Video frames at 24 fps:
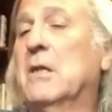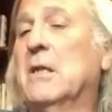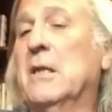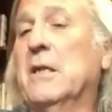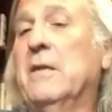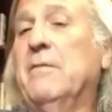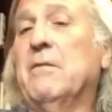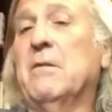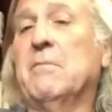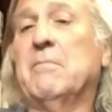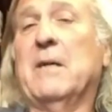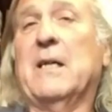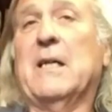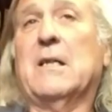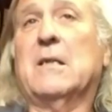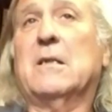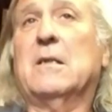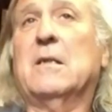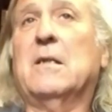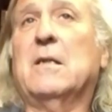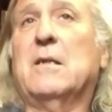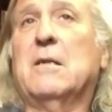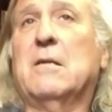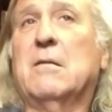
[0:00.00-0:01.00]
even back
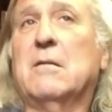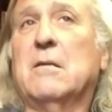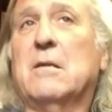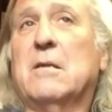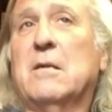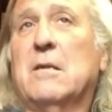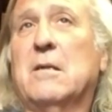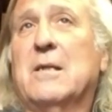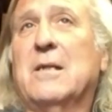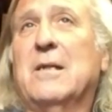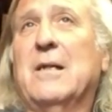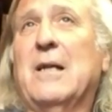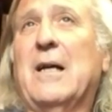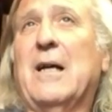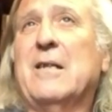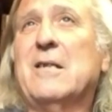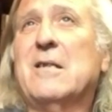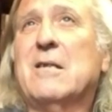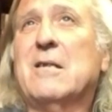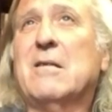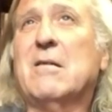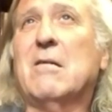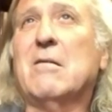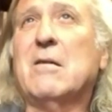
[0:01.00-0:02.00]
then, see, I'd
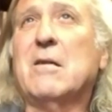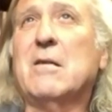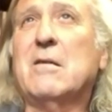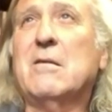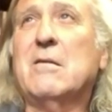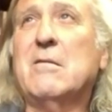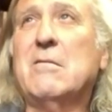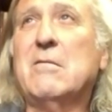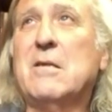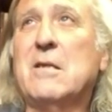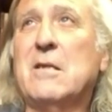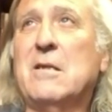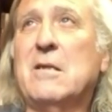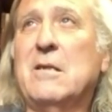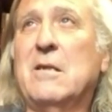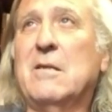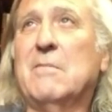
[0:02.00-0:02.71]
started using